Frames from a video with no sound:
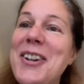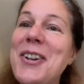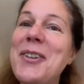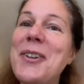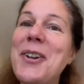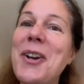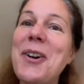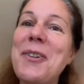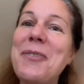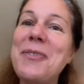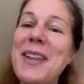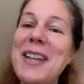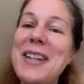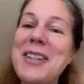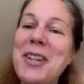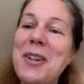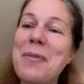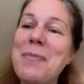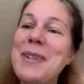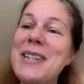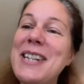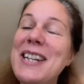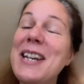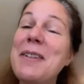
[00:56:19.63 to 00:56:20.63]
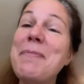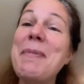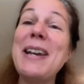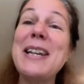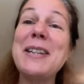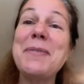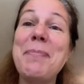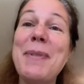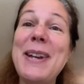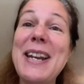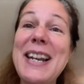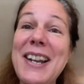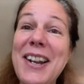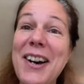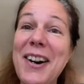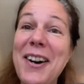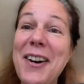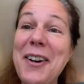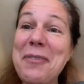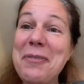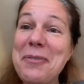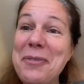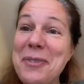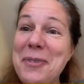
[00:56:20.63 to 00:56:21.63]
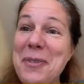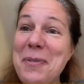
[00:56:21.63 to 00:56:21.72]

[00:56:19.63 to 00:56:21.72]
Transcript: I don't know if that's comedy. It makes me laugh.